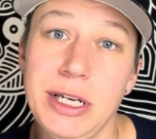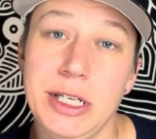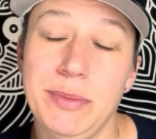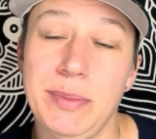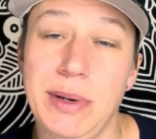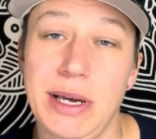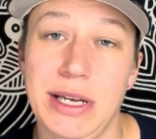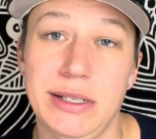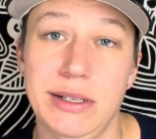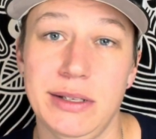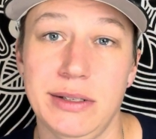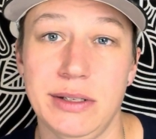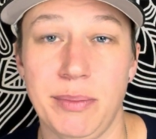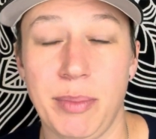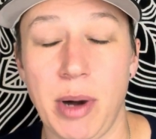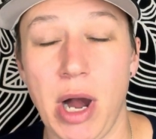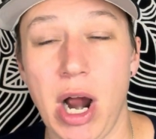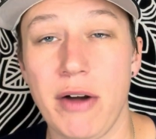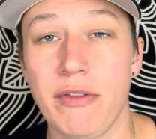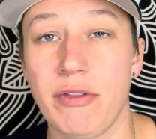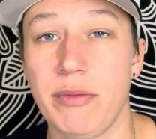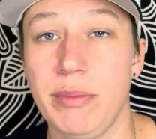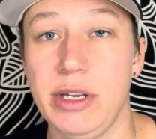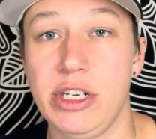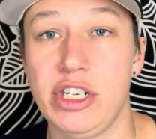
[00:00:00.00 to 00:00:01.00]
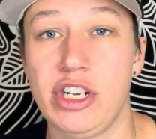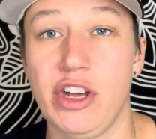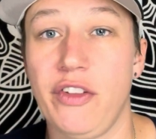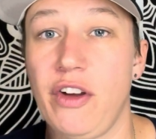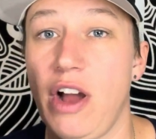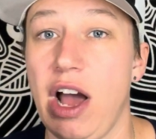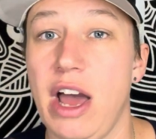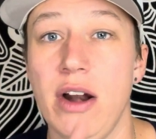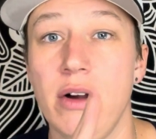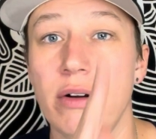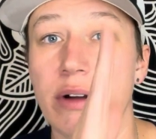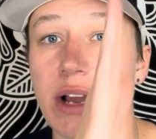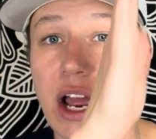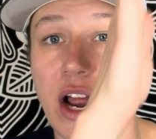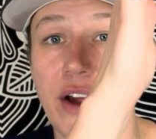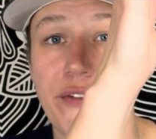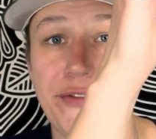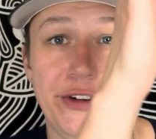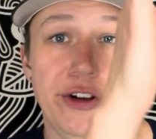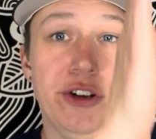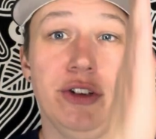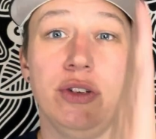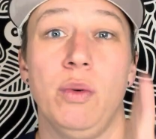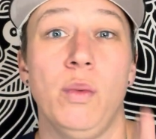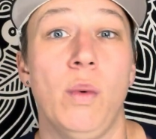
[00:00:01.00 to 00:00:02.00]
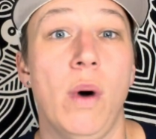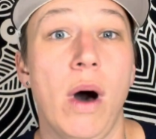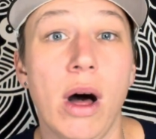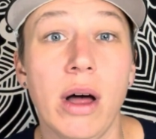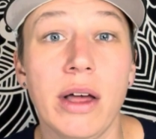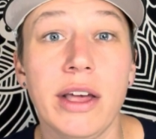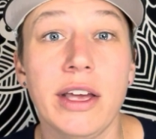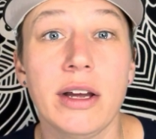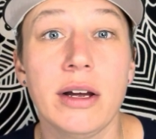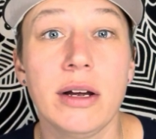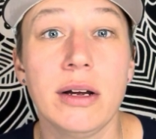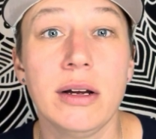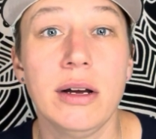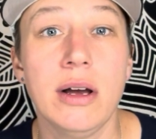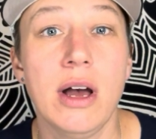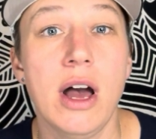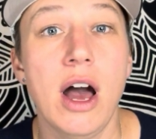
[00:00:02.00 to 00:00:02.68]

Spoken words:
spaces apart from each other. I don't care if there's a wall here.